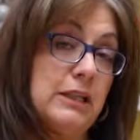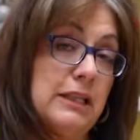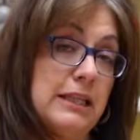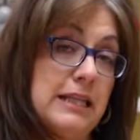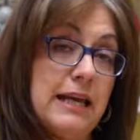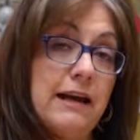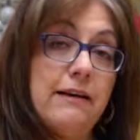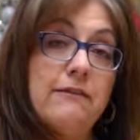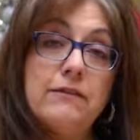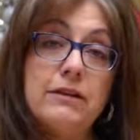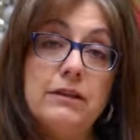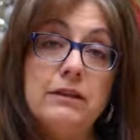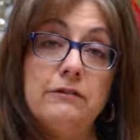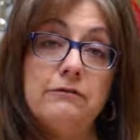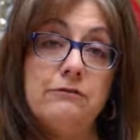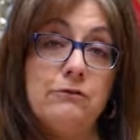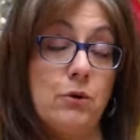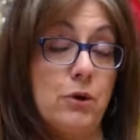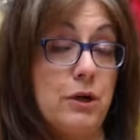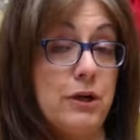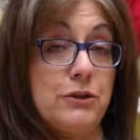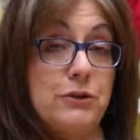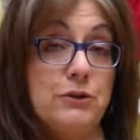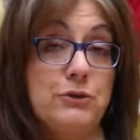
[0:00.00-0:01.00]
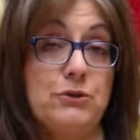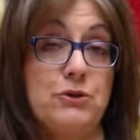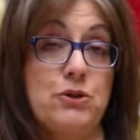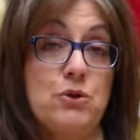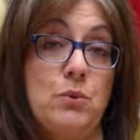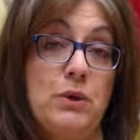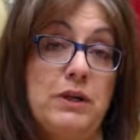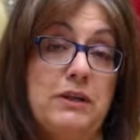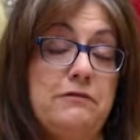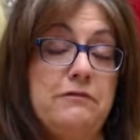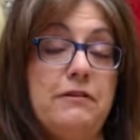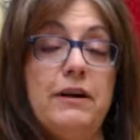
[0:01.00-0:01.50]
in the oven at
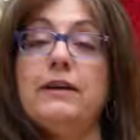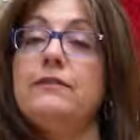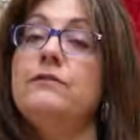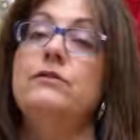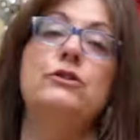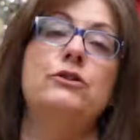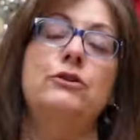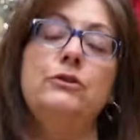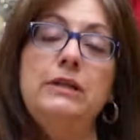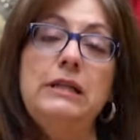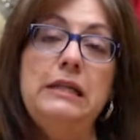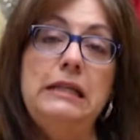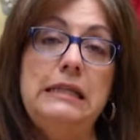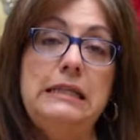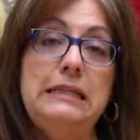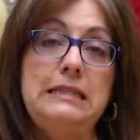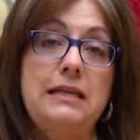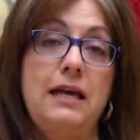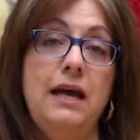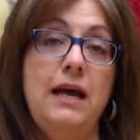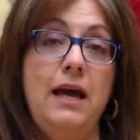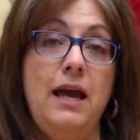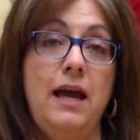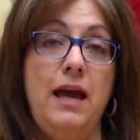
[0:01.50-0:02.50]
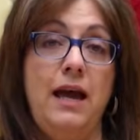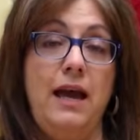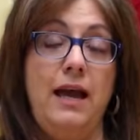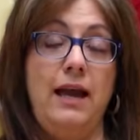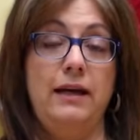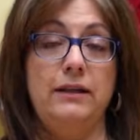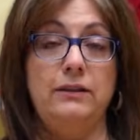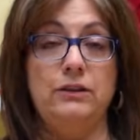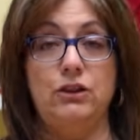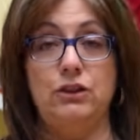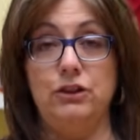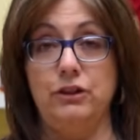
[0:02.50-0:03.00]
425 degrees
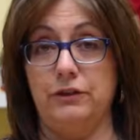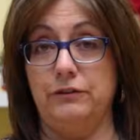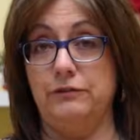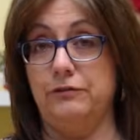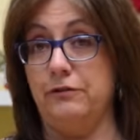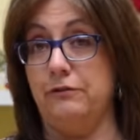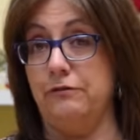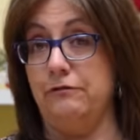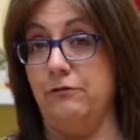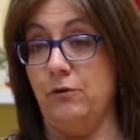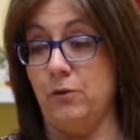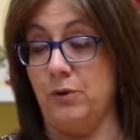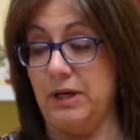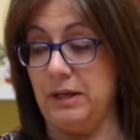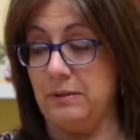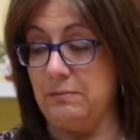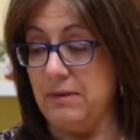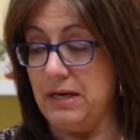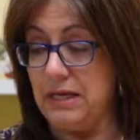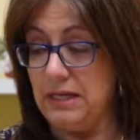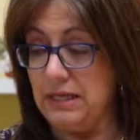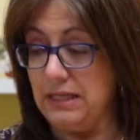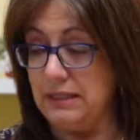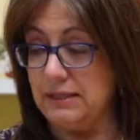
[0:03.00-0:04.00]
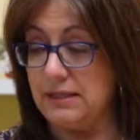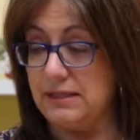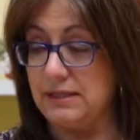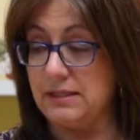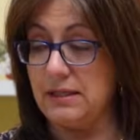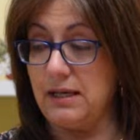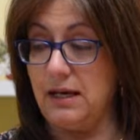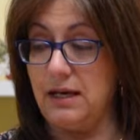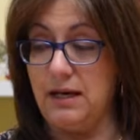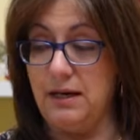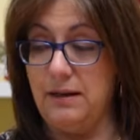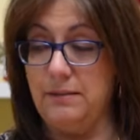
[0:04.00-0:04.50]
and cook for 40
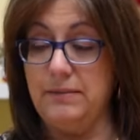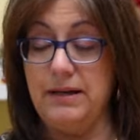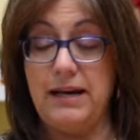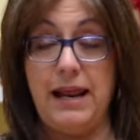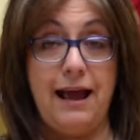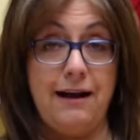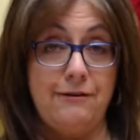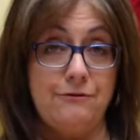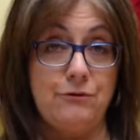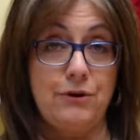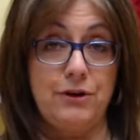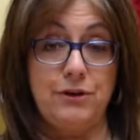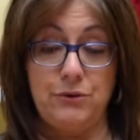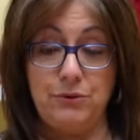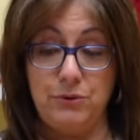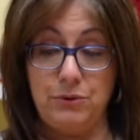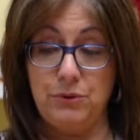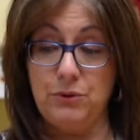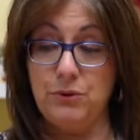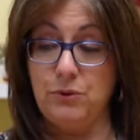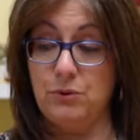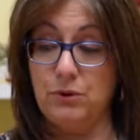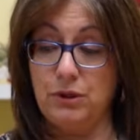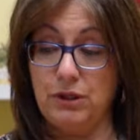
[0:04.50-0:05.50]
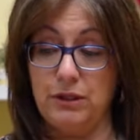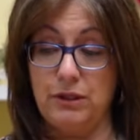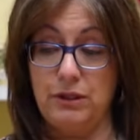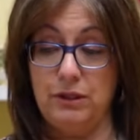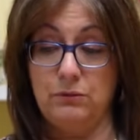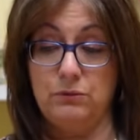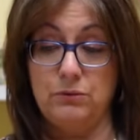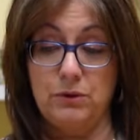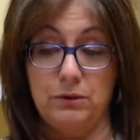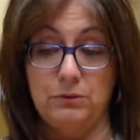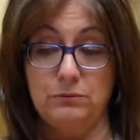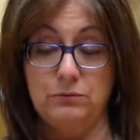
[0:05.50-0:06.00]
minutes, but halfway through, we're
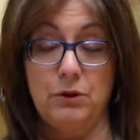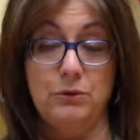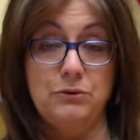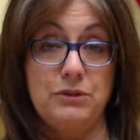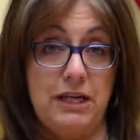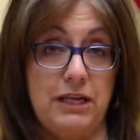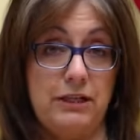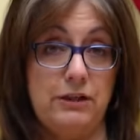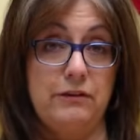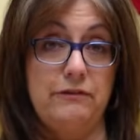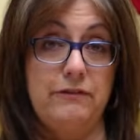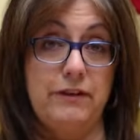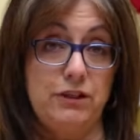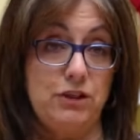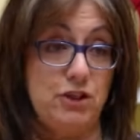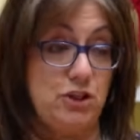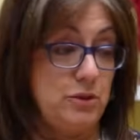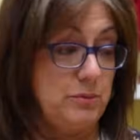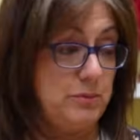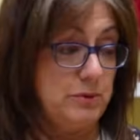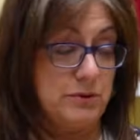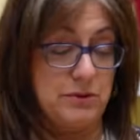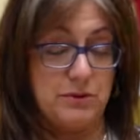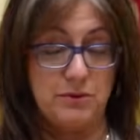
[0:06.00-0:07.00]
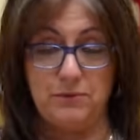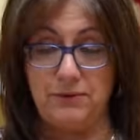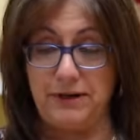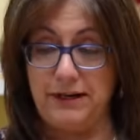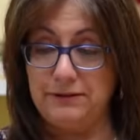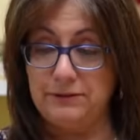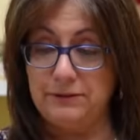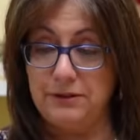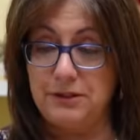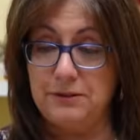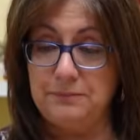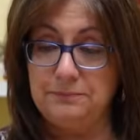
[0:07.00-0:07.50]
gonna rotate our vegetables
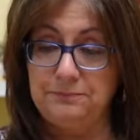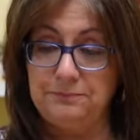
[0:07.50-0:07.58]
around.